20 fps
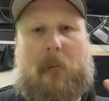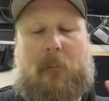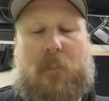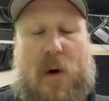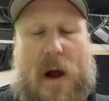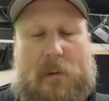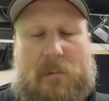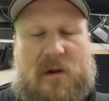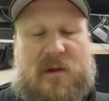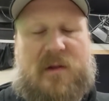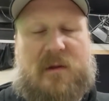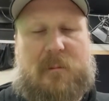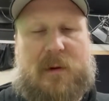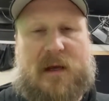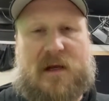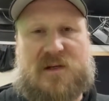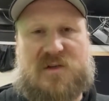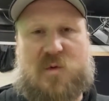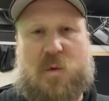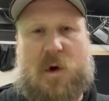Probably the
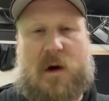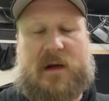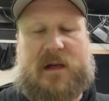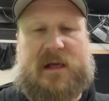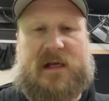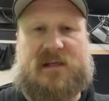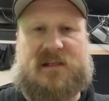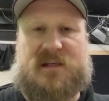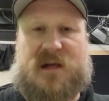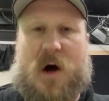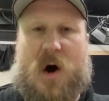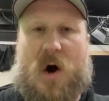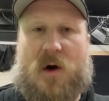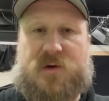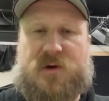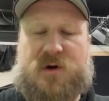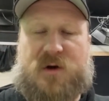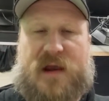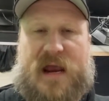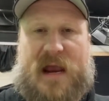biggest one is
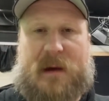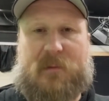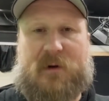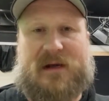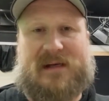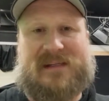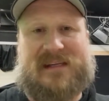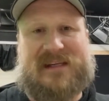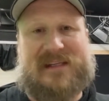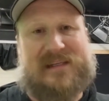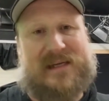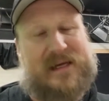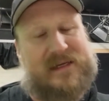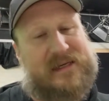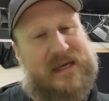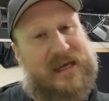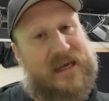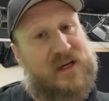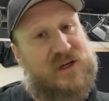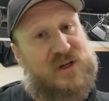on your camera. Is it set
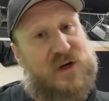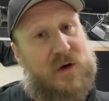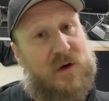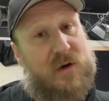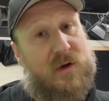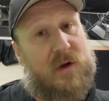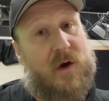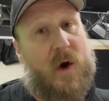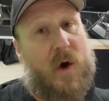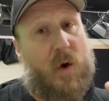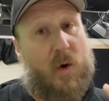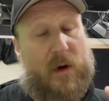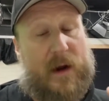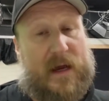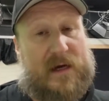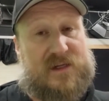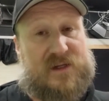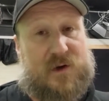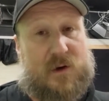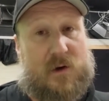to internal or
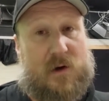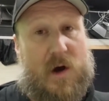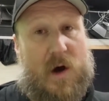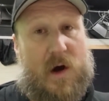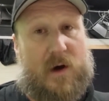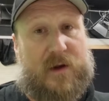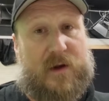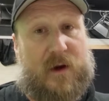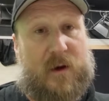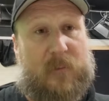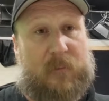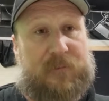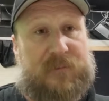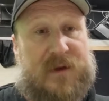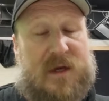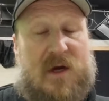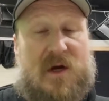external audio?